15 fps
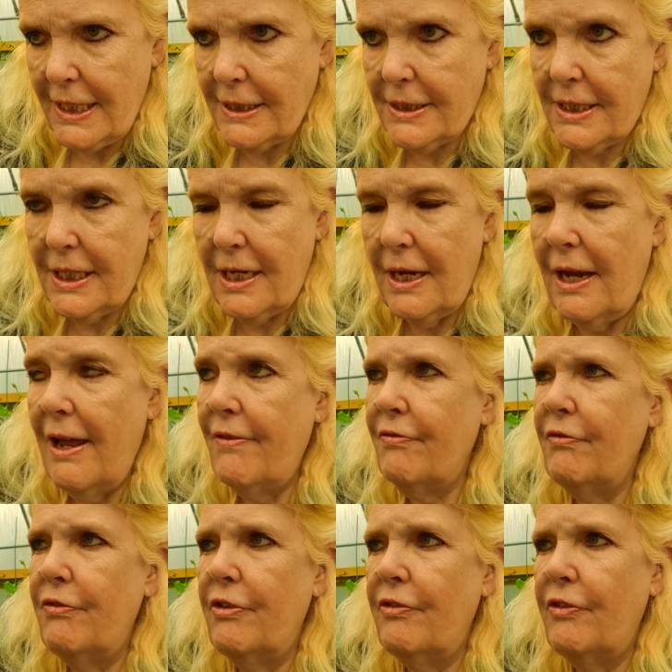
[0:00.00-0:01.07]
it's the
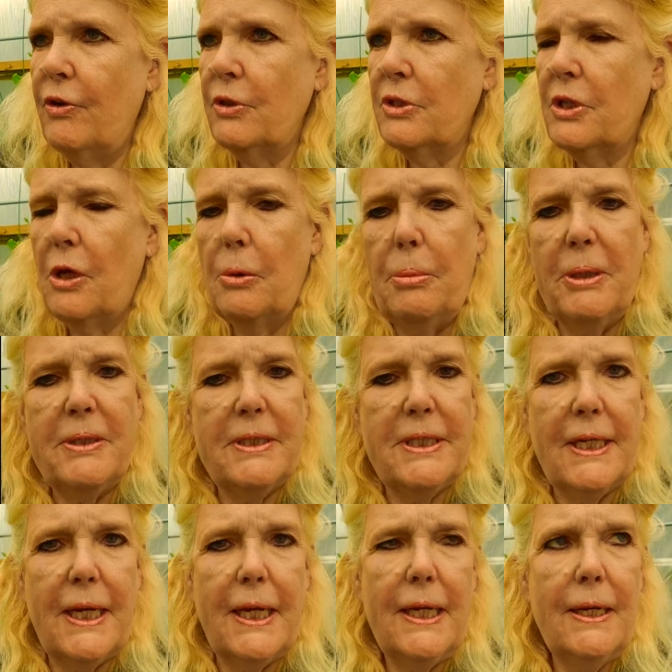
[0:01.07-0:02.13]
eleventh of October
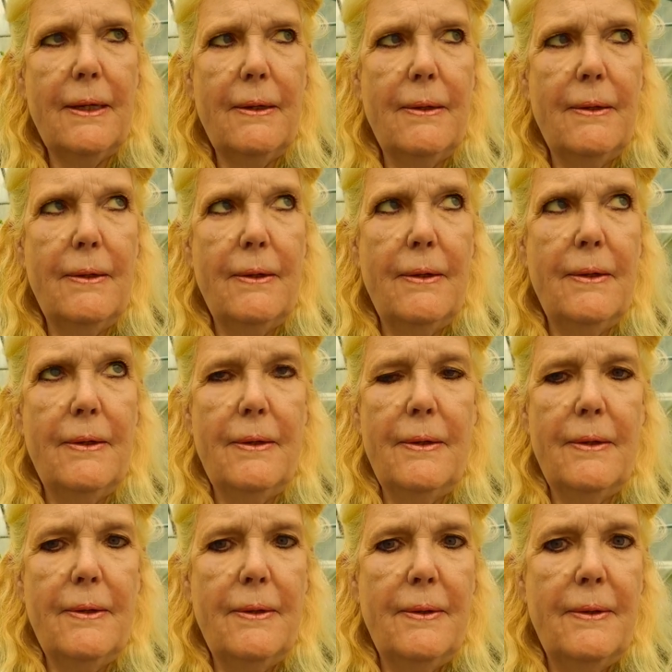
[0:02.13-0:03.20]
today.
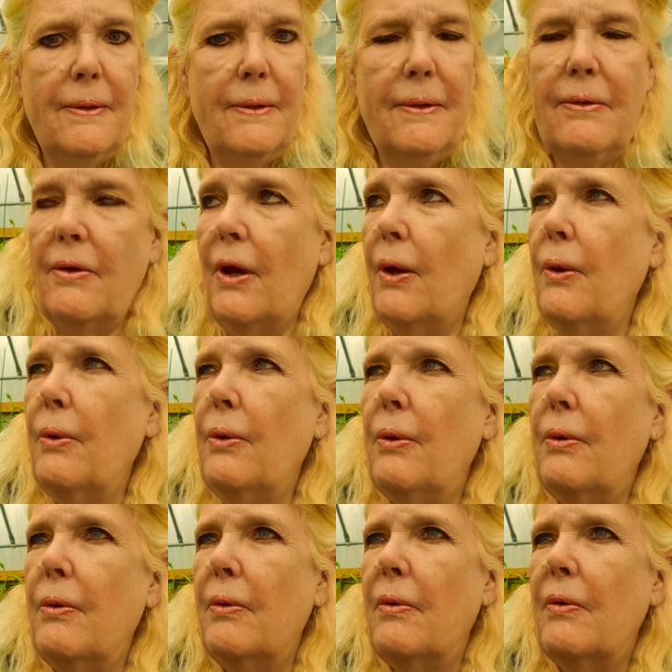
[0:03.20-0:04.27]
No,
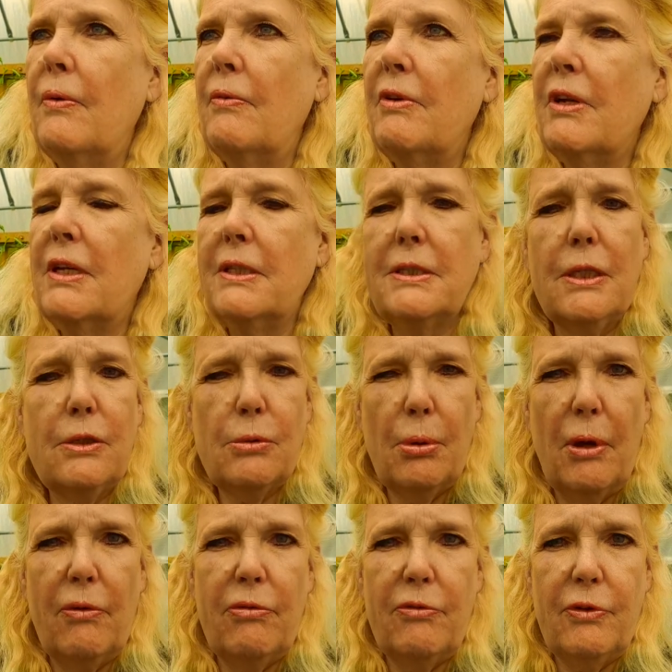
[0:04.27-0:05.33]
I think it's the
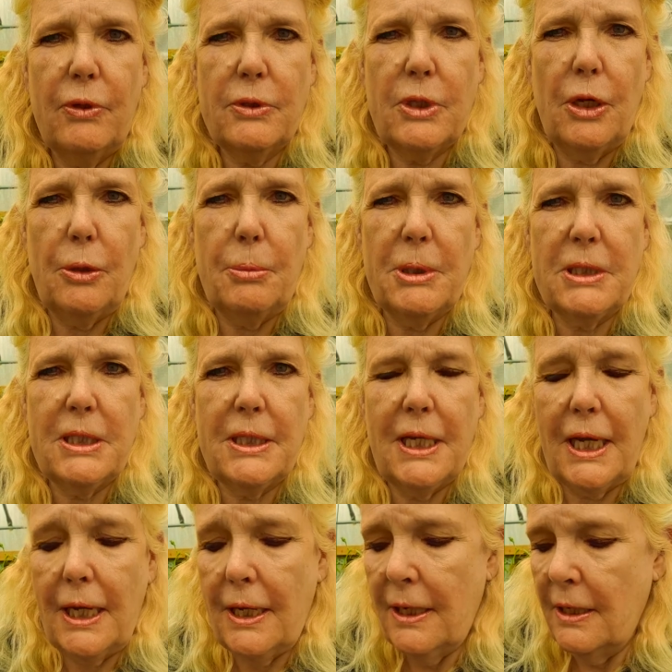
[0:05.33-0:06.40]
twelfth of October
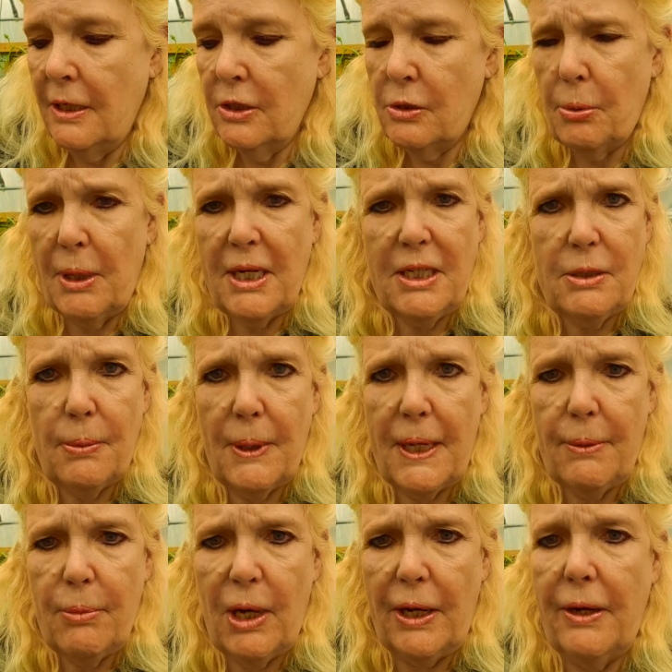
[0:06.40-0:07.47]
today, twenty
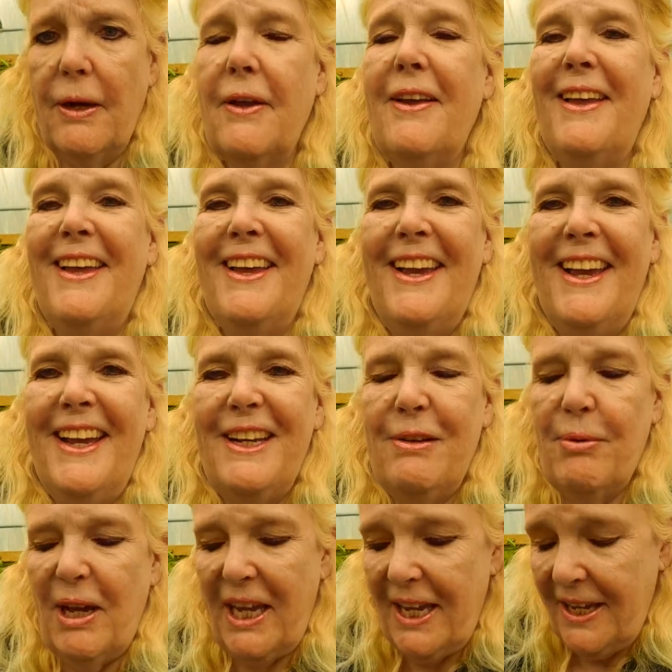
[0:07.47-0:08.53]
twenty-one. Anyway,